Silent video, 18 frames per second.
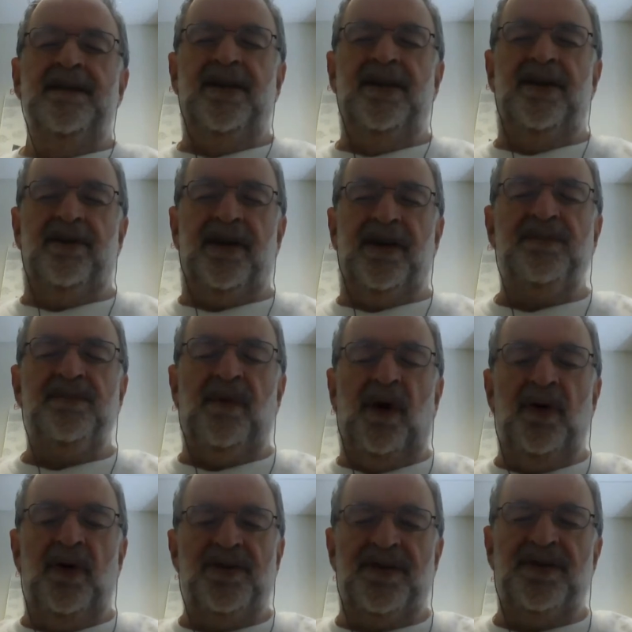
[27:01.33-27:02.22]
your
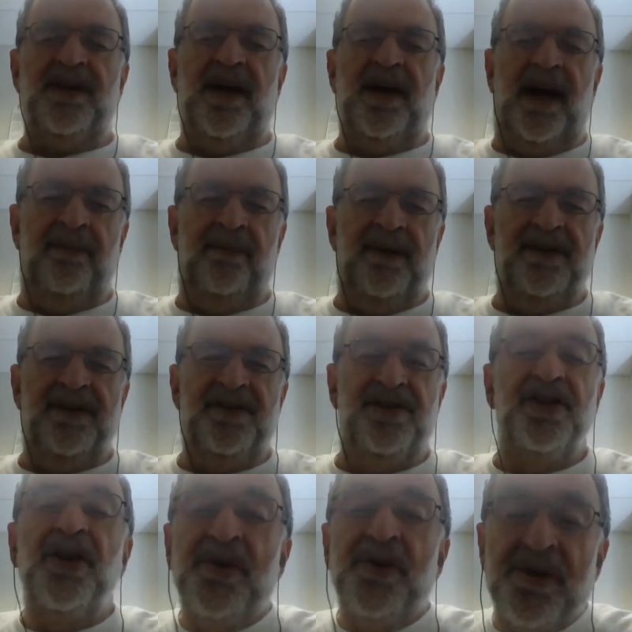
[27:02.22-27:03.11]
exposure time is
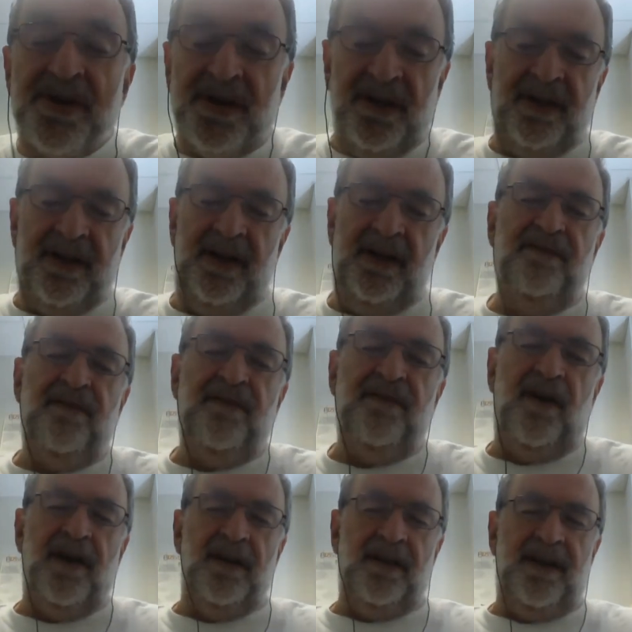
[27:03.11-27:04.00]
usually
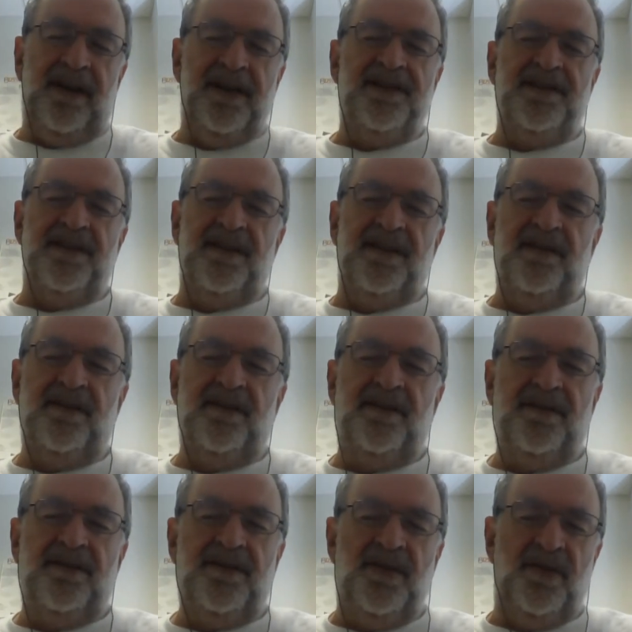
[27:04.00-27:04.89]
far less
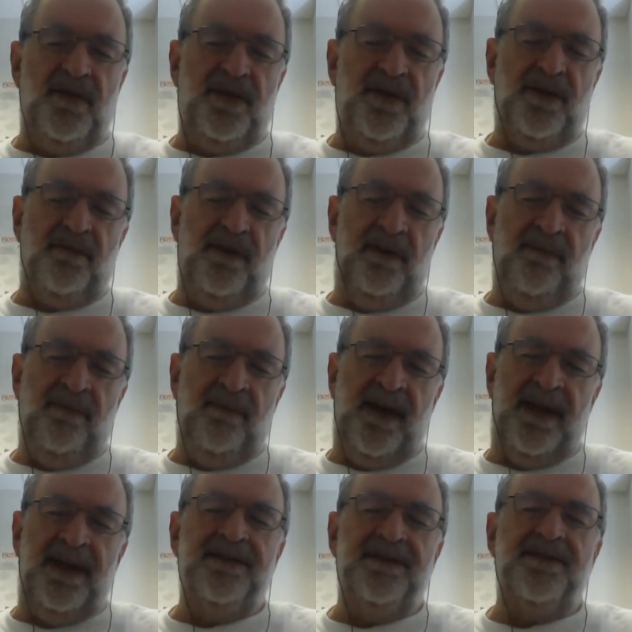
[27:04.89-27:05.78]
than 2 or 3
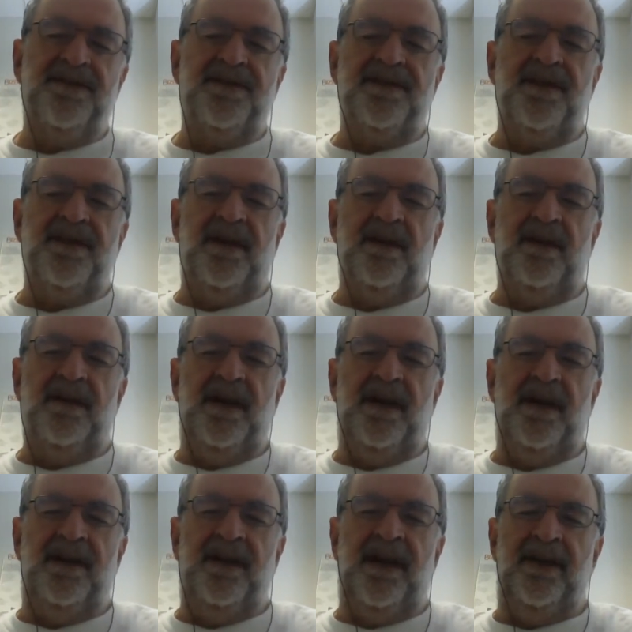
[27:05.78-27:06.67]
minutes,
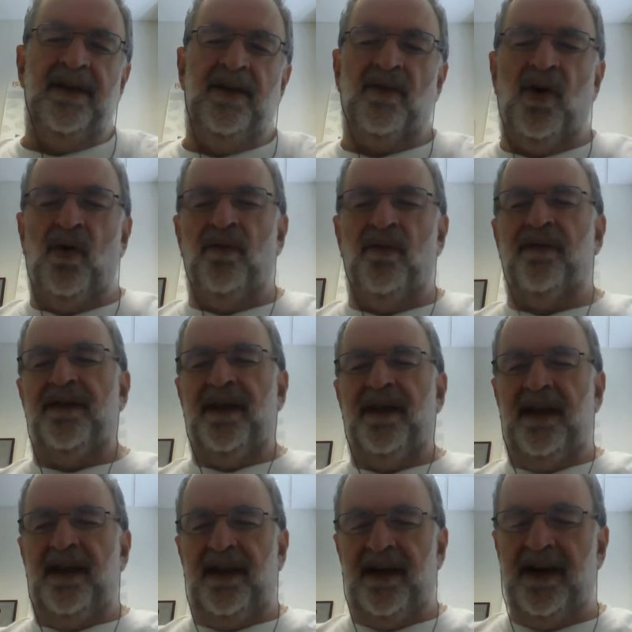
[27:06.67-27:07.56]
and then you're over
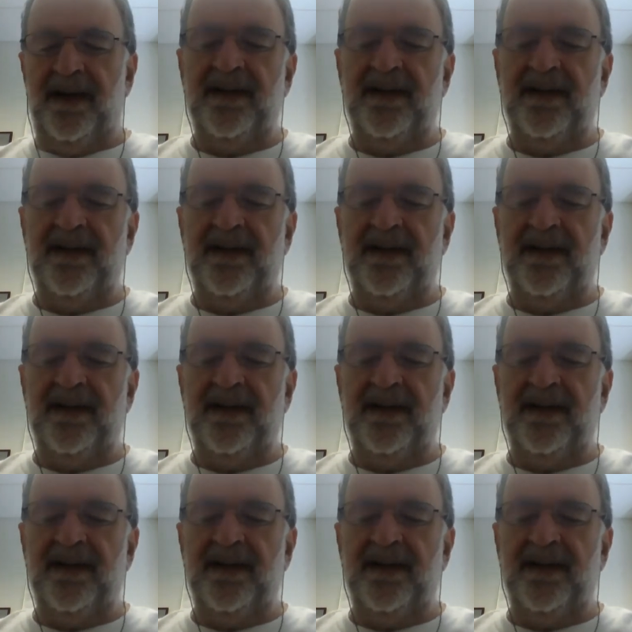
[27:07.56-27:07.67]
the